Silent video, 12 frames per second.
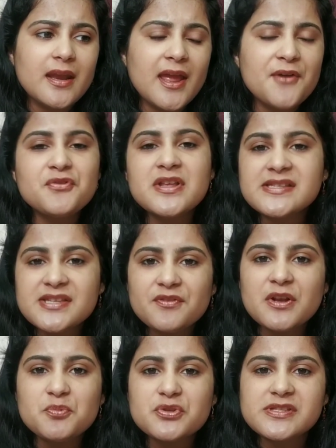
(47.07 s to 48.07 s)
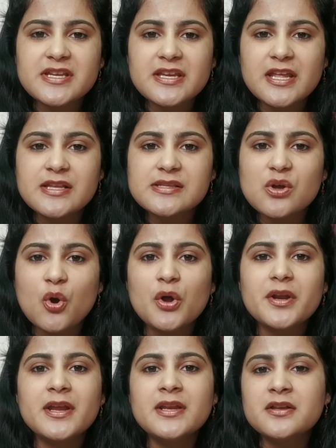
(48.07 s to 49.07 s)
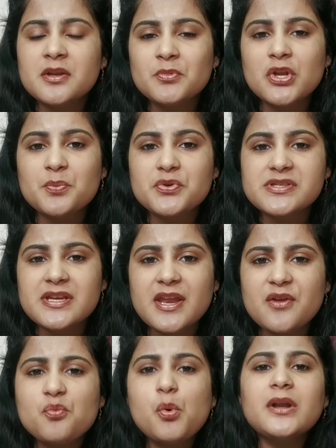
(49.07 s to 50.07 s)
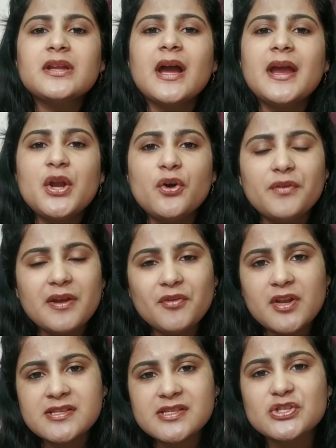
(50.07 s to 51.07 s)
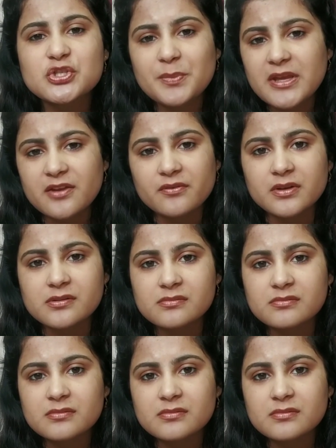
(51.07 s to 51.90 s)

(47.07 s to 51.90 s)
every civil proceedings or in criminal proceeding, what kind of evidence is to be given?